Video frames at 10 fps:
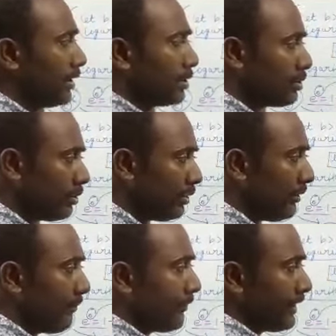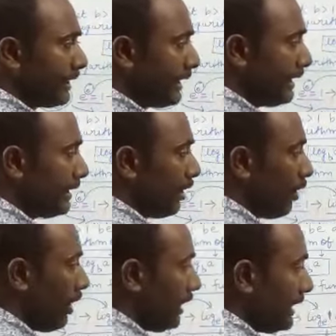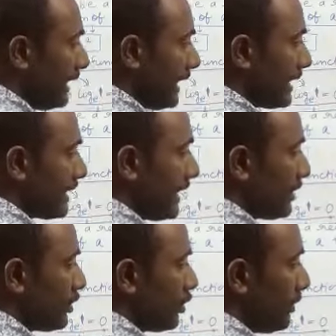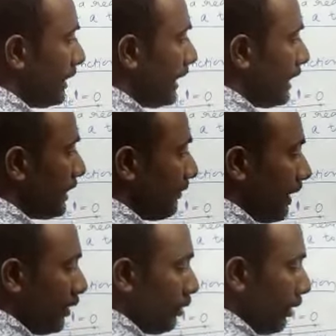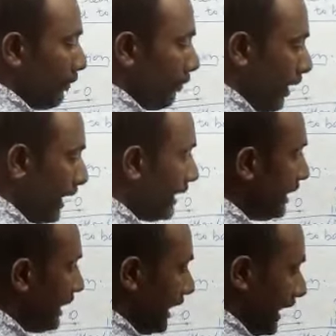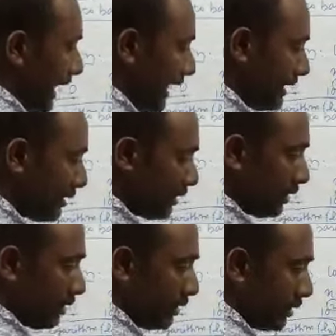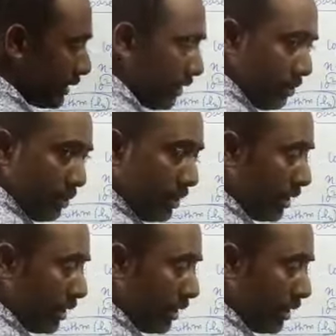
so in all the cases you will get the value of y as 0.